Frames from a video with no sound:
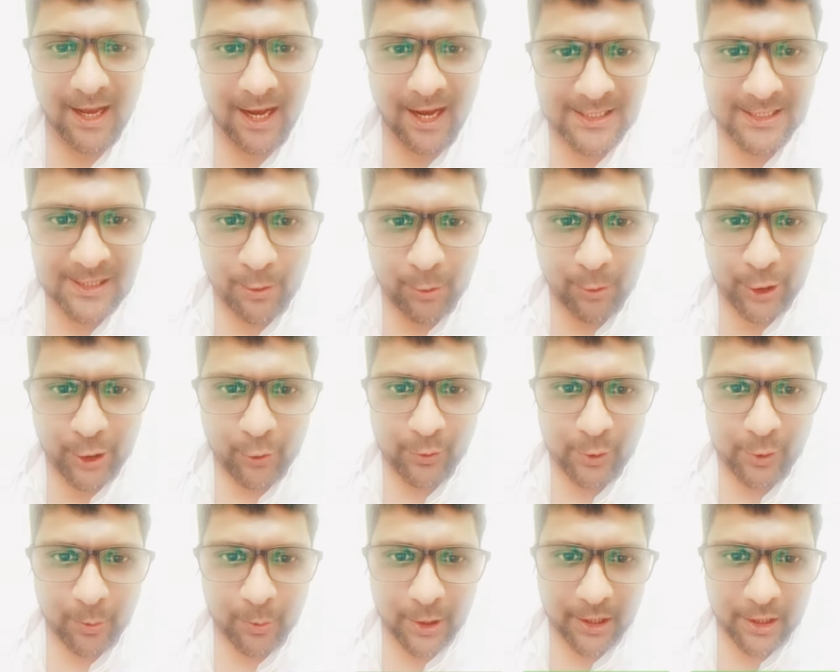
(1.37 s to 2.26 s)

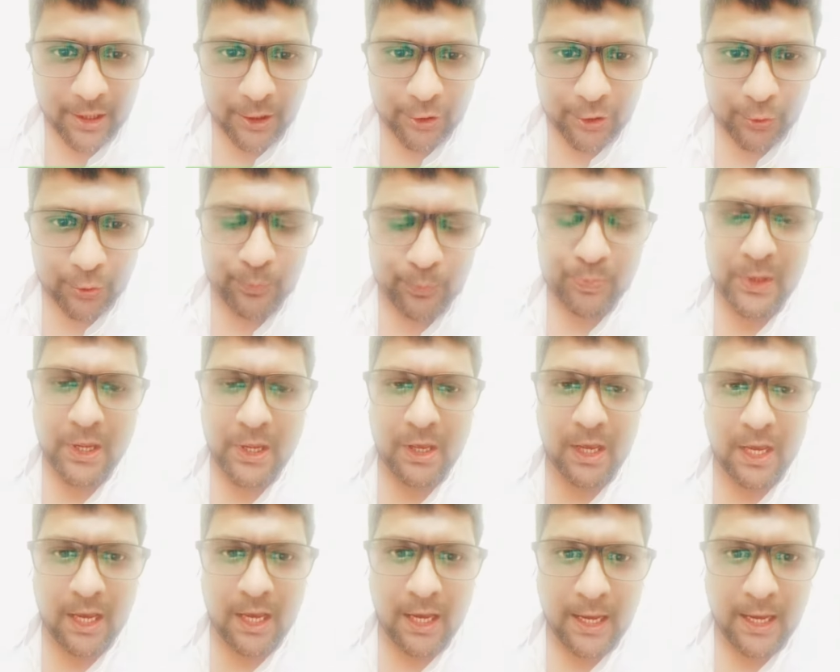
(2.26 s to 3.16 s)
Assalamualaikum warahmatullahi
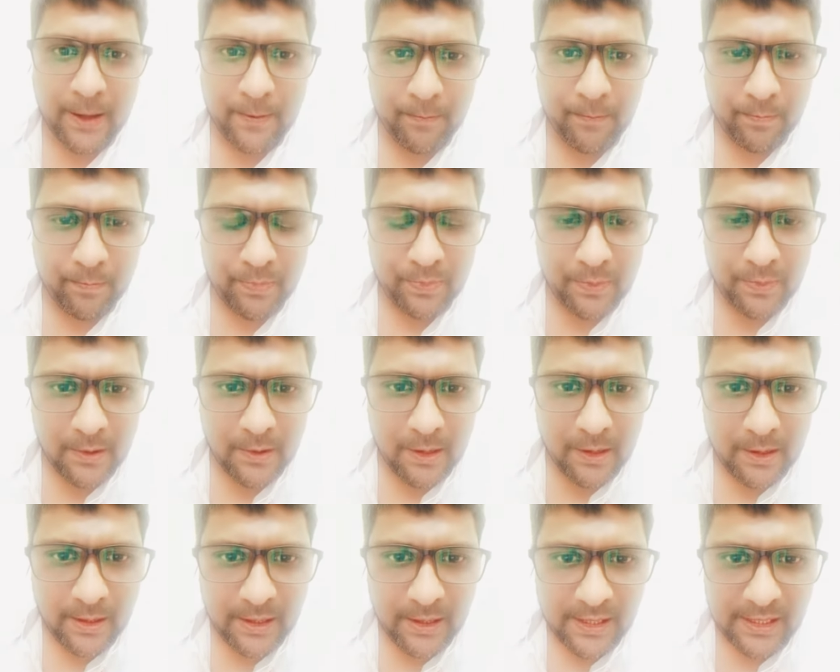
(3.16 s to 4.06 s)
uh,
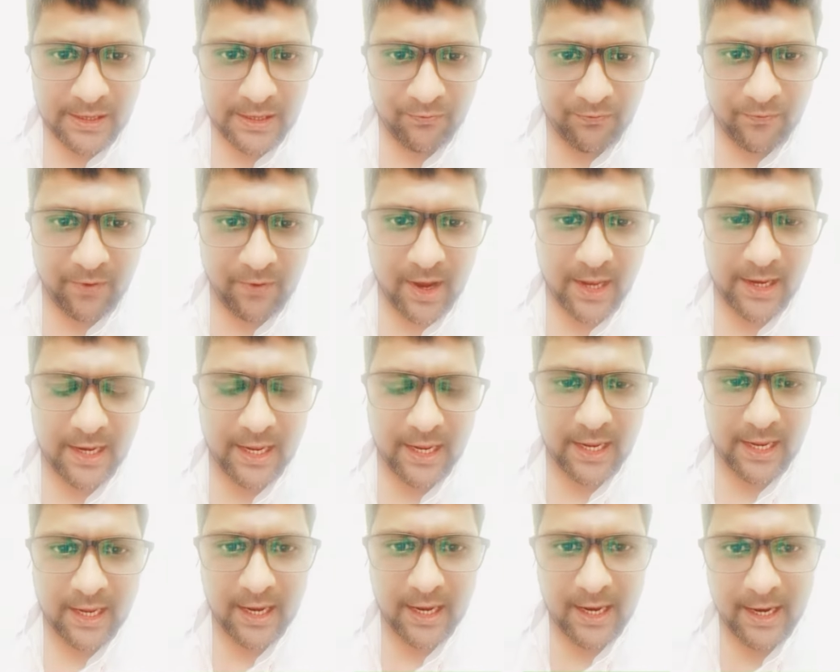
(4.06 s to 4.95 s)

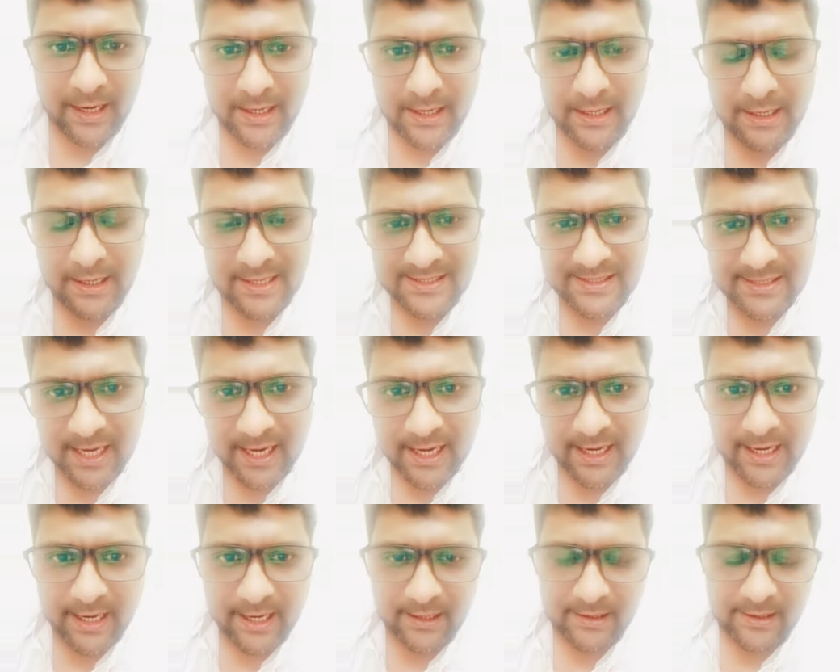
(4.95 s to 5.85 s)
Defining and
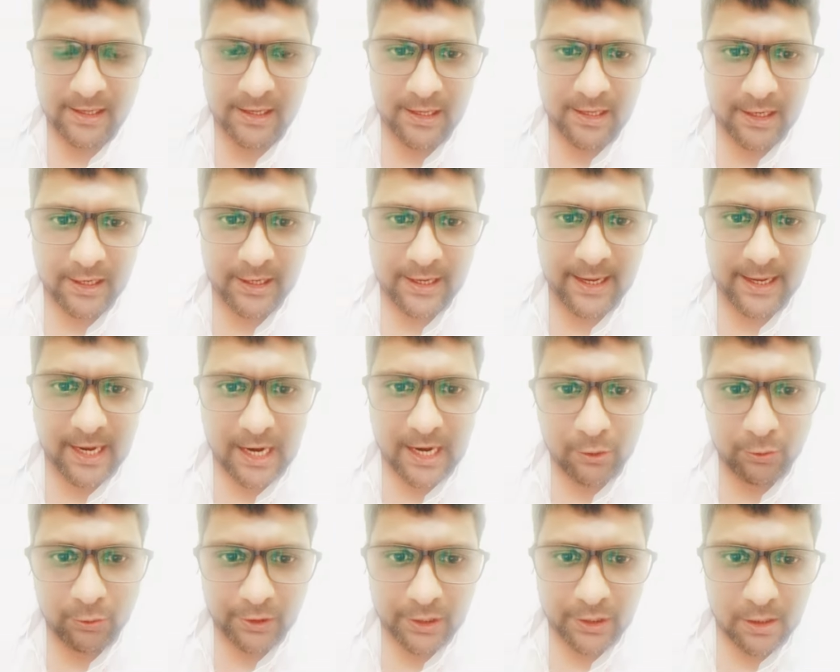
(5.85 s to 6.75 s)
designing the learning
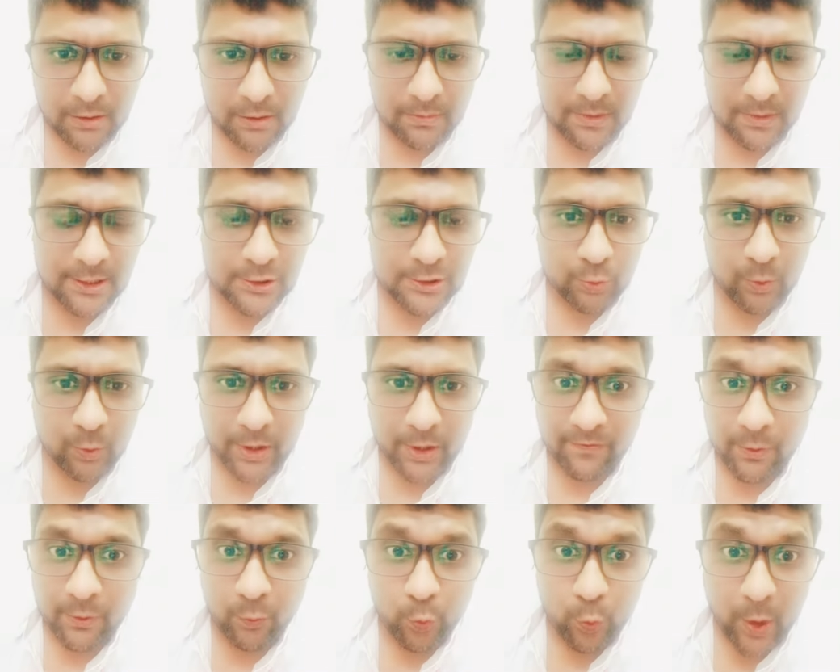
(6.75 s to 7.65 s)
outcome is one
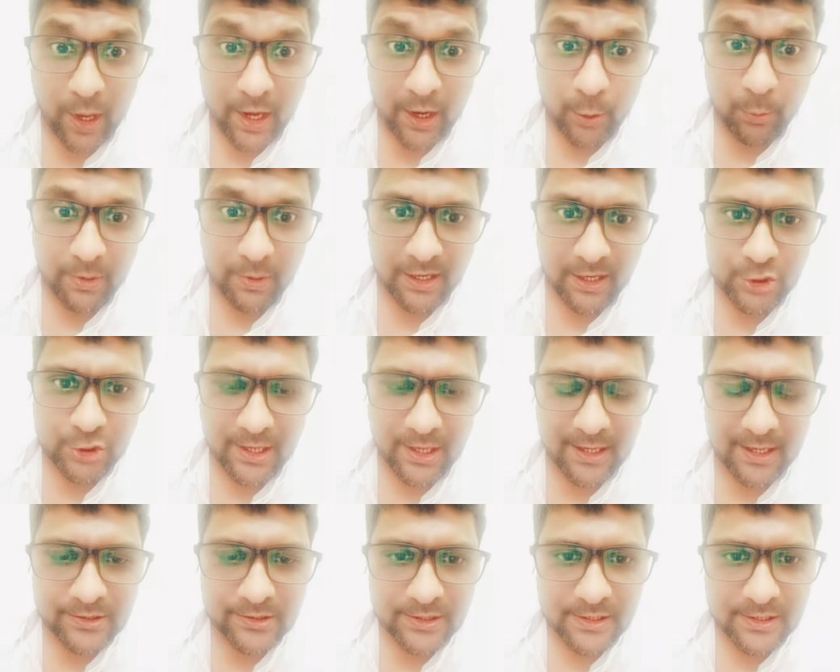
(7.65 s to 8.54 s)
of the very big
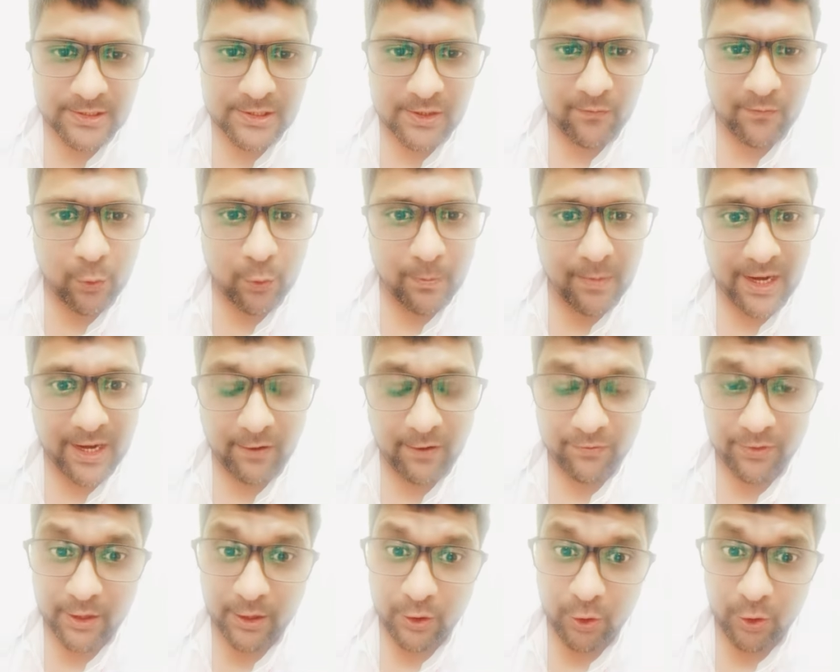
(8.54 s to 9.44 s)
challenges for many
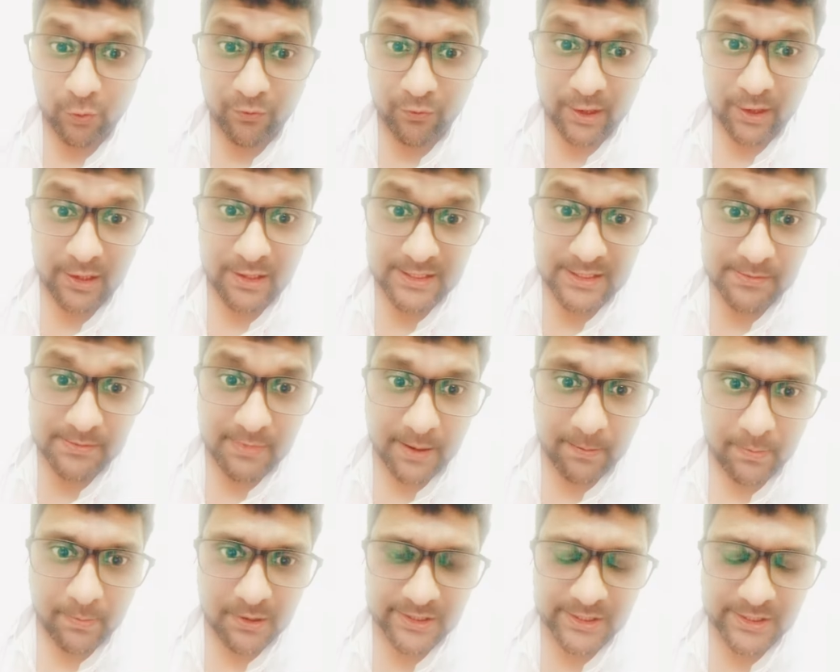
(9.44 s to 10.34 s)
of the new faculty
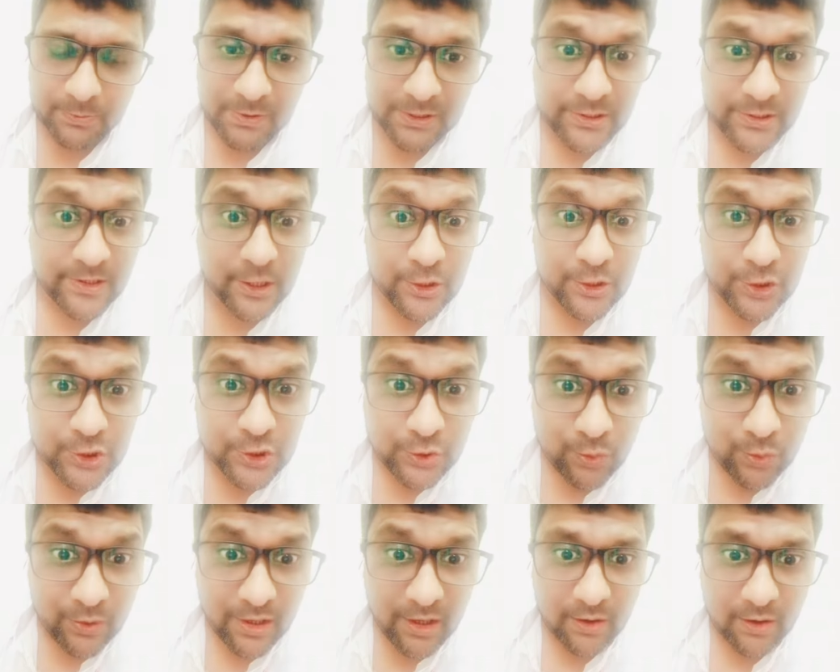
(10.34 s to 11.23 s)
members, especially the
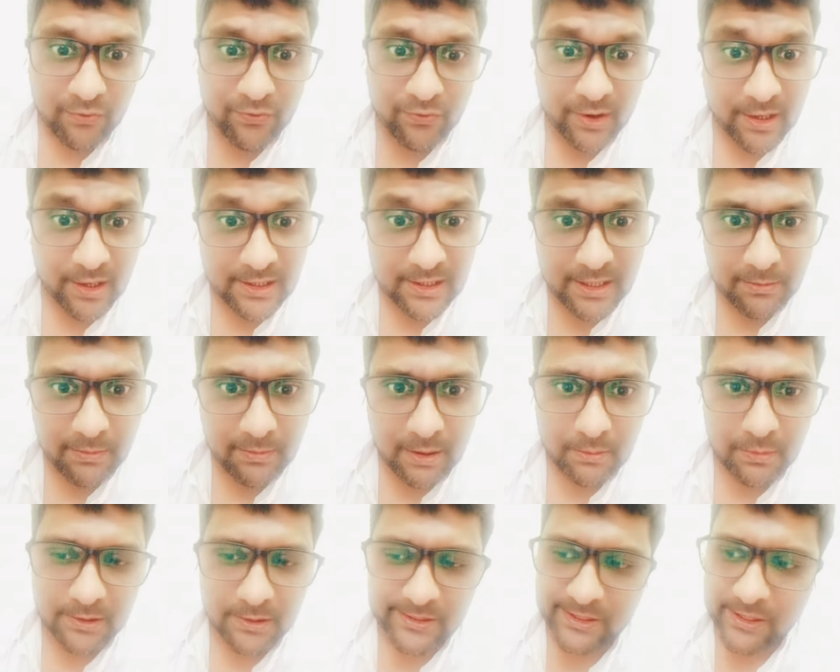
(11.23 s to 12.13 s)
junior faculty
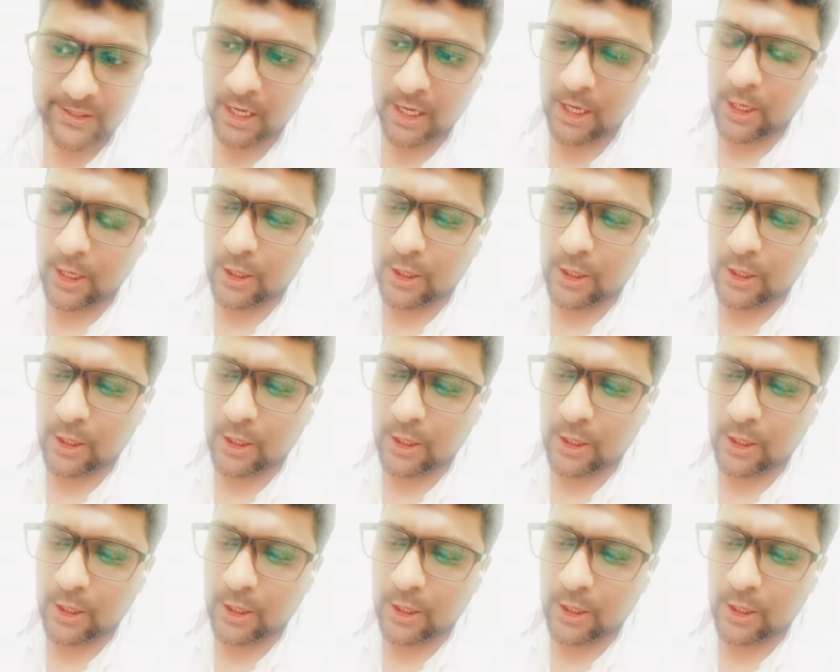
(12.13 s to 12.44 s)
members.